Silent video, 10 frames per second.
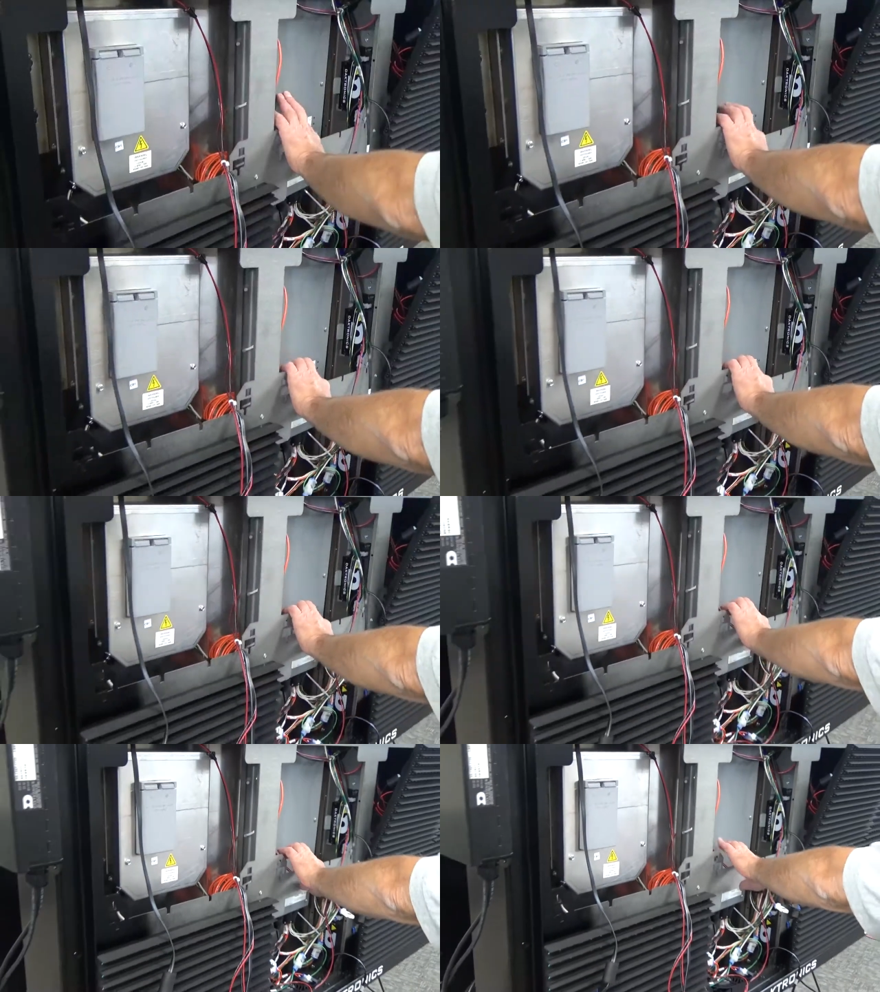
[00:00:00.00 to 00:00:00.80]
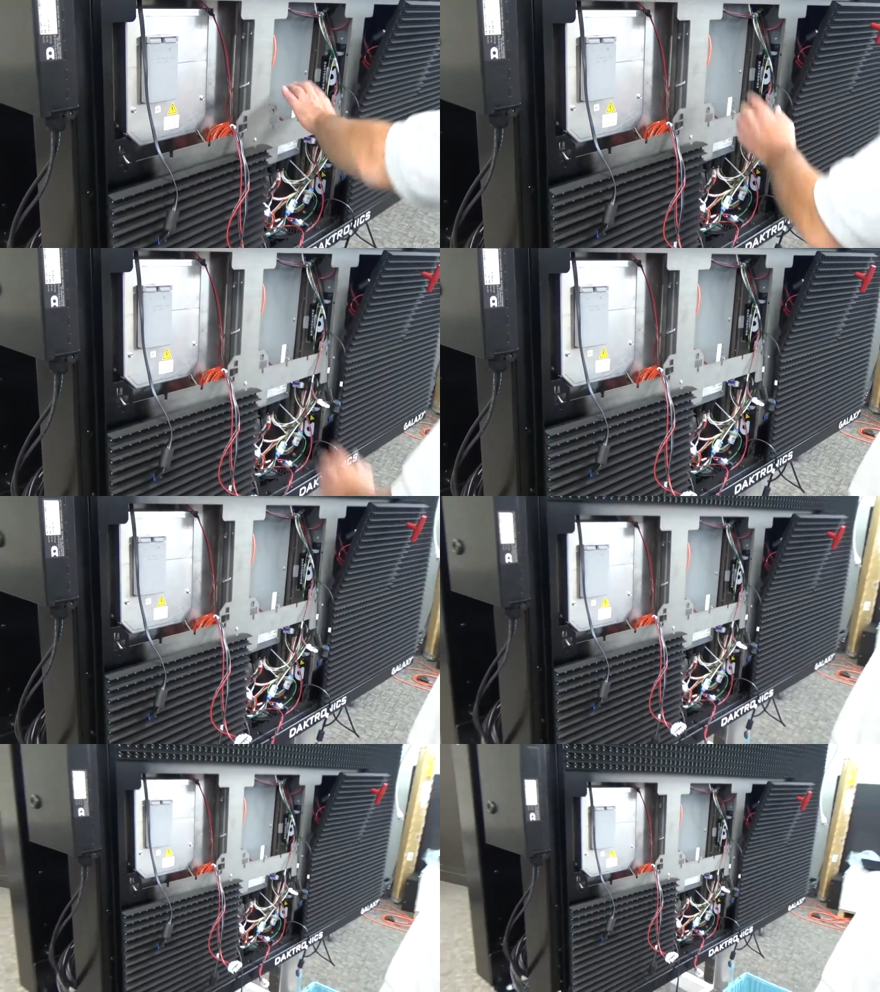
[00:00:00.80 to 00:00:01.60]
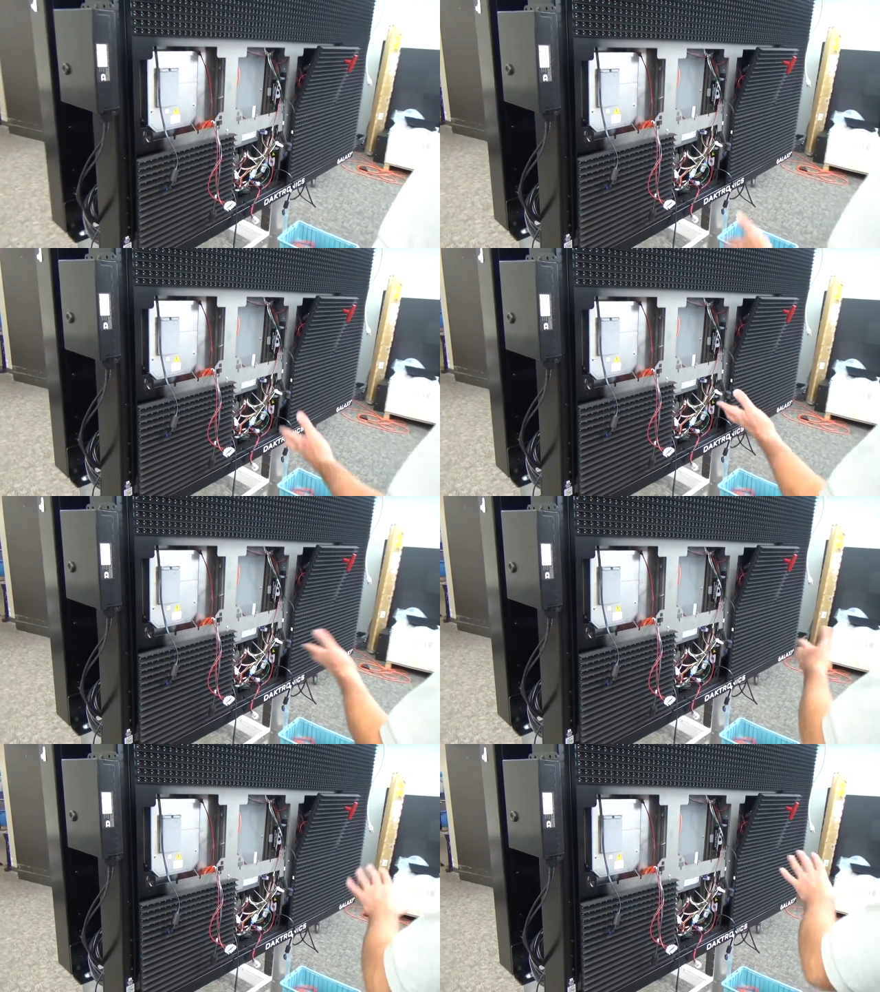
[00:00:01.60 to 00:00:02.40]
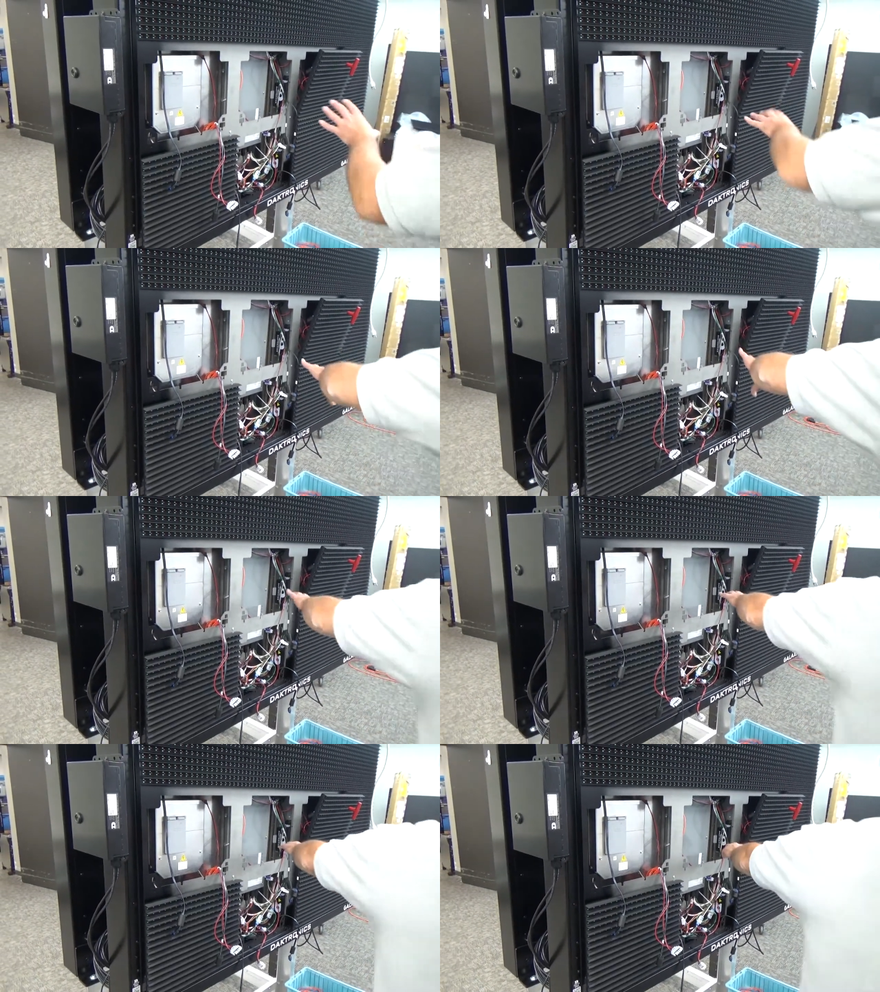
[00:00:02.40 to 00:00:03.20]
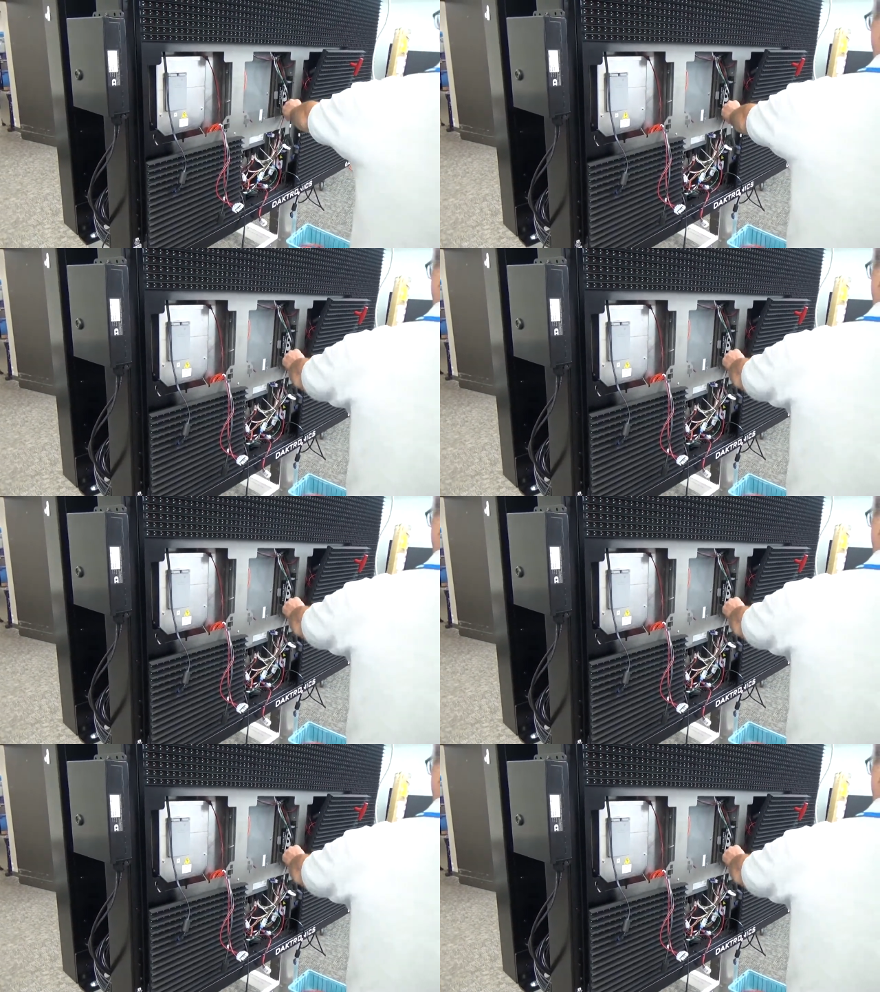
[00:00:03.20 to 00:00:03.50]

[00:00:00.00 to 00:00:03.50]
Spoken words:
Nobody's mouth can be seen.